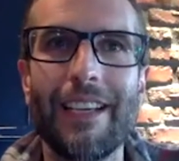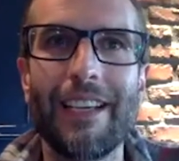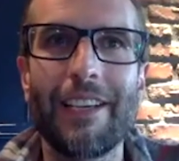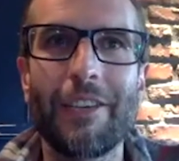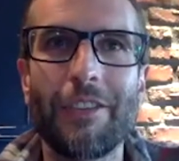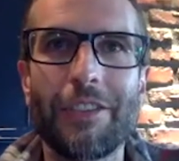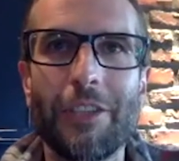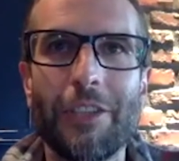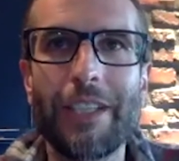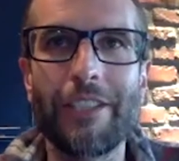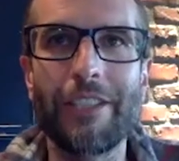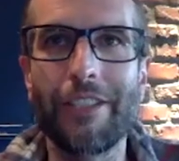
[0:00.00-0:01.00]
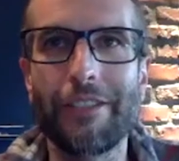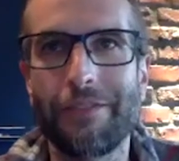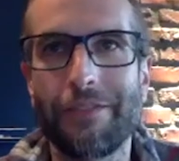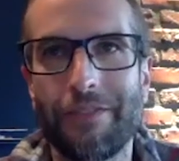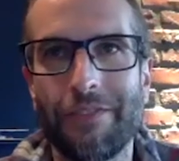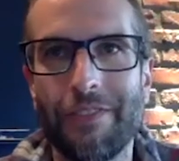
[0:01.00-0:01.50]
so much of
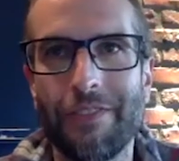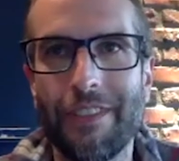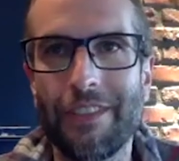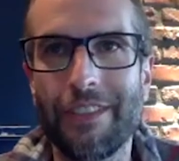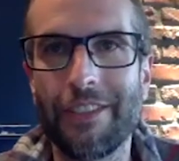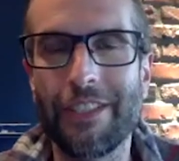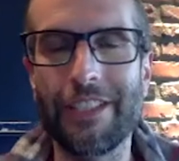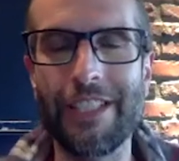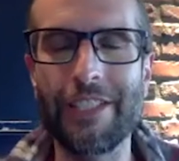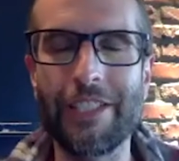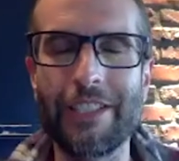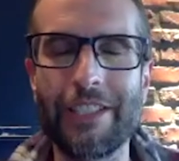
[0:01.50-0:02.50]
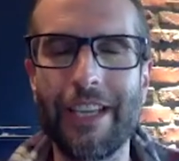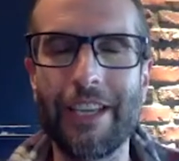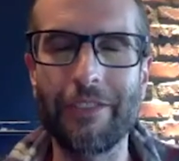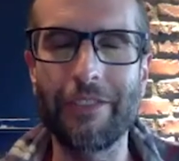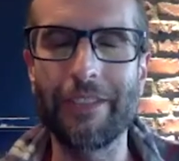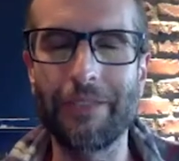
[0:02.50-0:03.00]
your decisions and how you
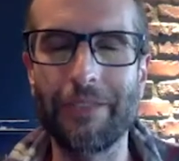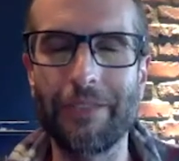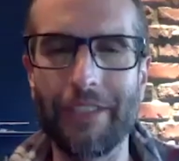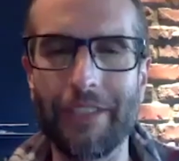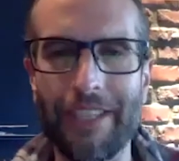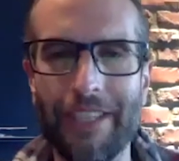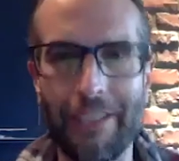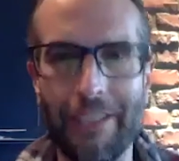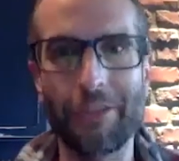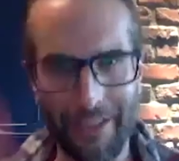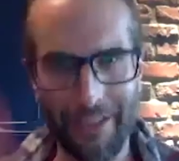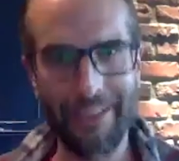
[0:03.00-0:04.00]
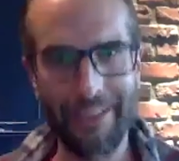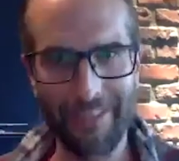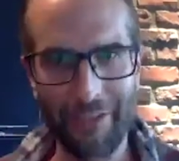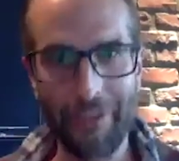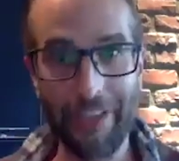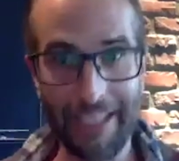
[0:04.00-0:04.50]
live your life starts with uh, your
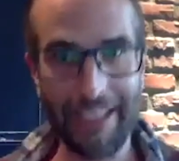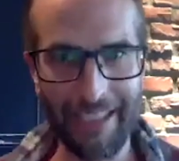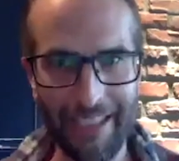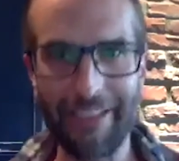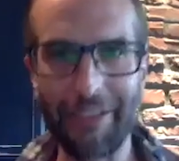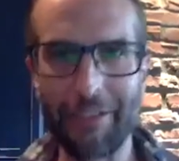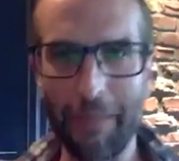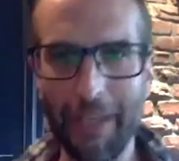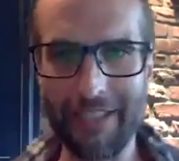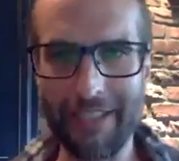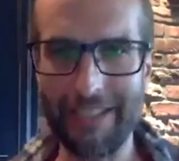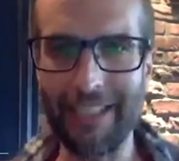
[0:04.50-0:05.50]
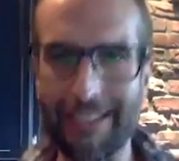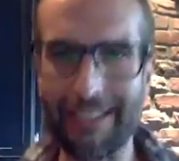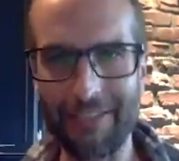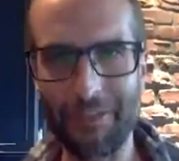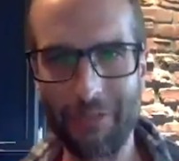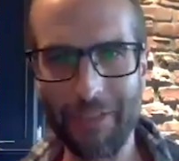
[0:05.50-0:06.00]
thinking and how you process things and
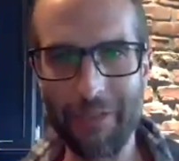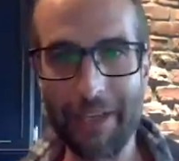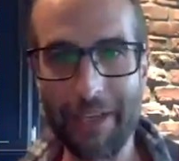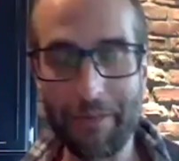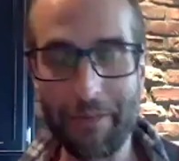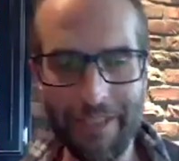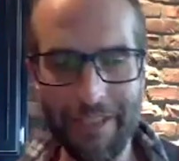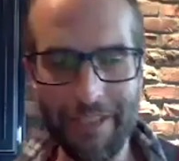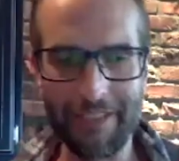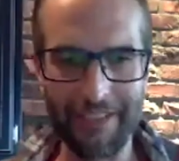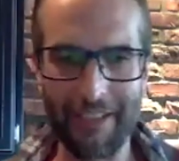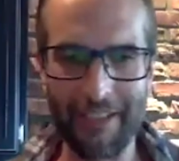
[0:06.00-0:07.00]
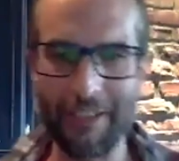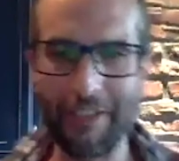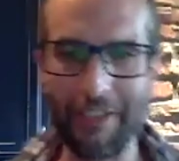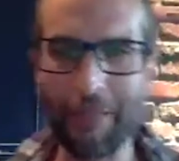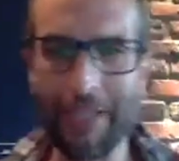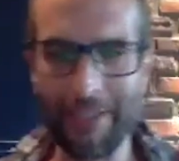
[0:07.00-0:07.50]
what you aim to do and all, all, the
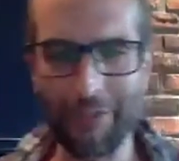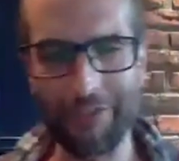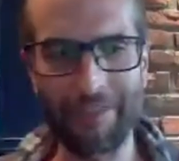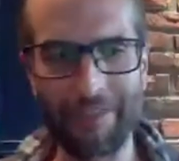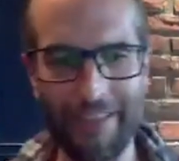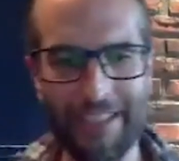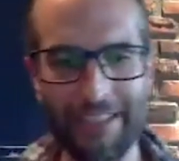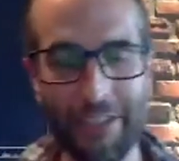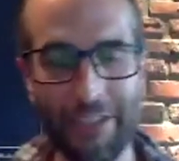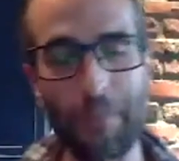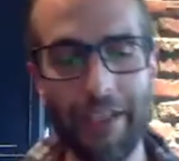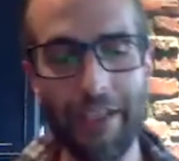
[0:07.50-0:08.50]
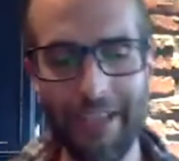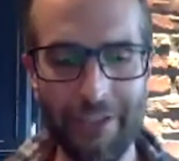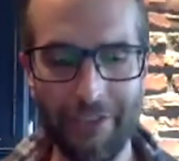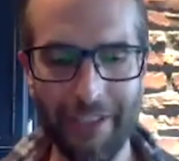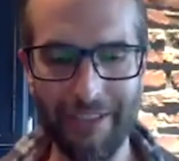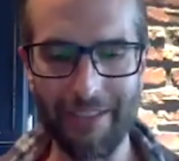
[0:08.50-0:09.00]
mental things that your body
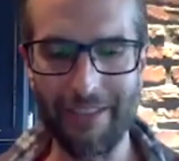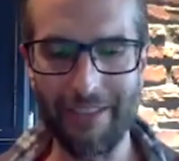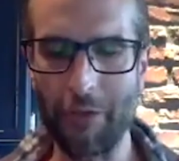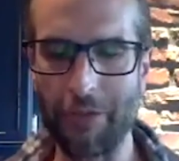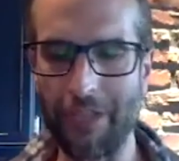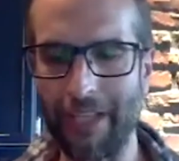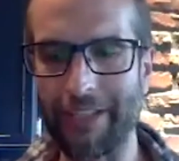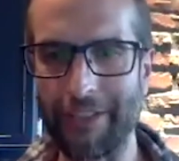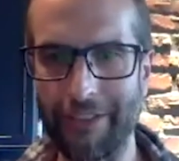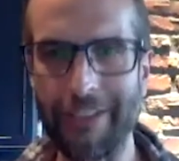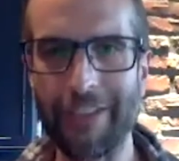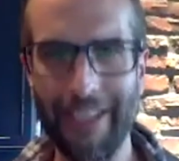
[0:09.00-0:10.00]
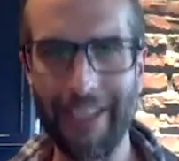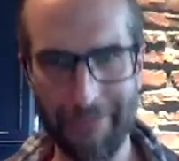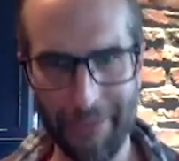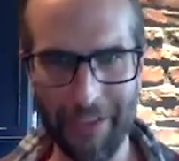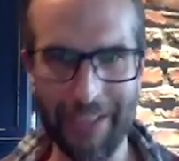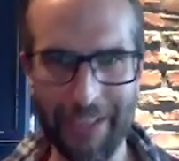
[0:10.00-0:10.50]
naturally knows how to do. You know how to mm-hmm.
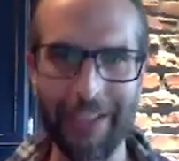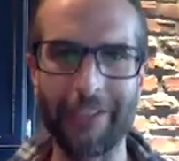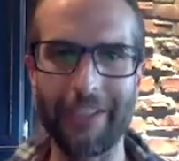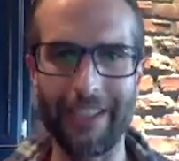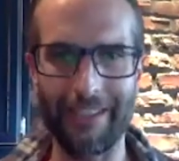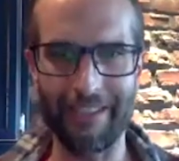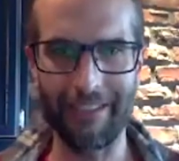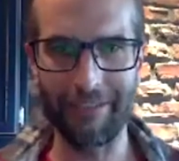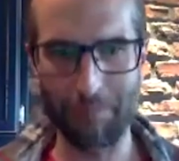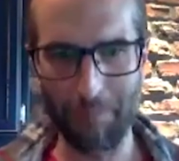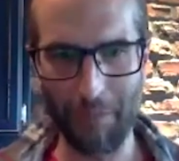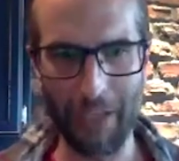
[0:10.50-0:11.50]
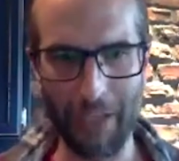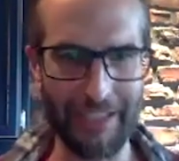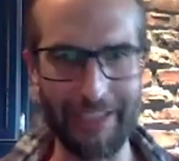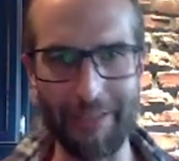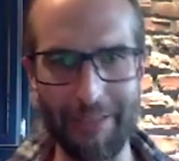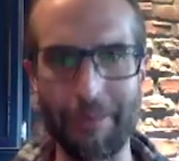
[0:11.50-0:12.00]
focus, you know how to process
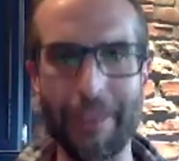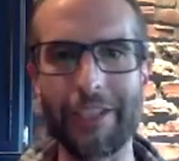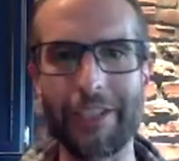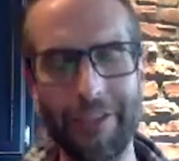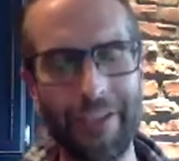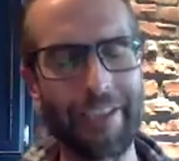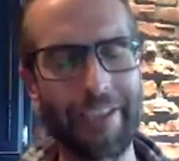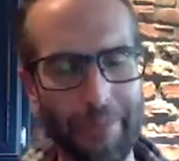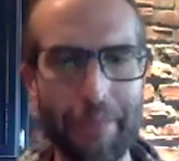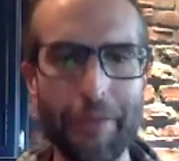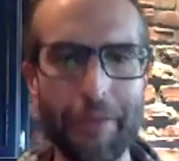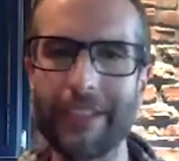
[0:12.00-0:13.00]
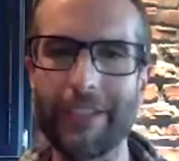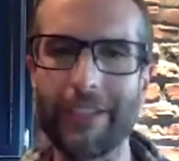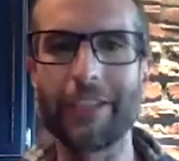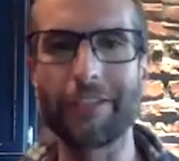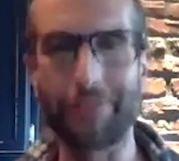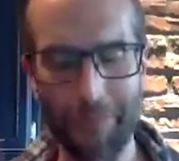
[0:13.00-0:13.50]
information, you know how to do memory
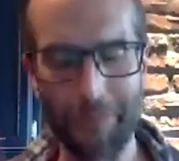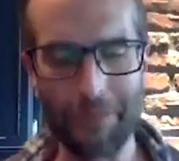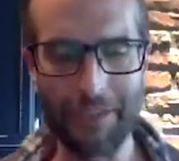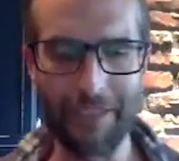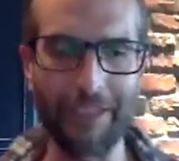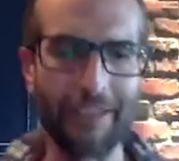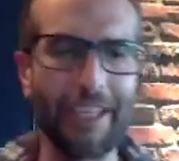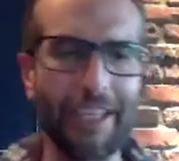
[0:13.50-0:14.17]
recall, verbal recall.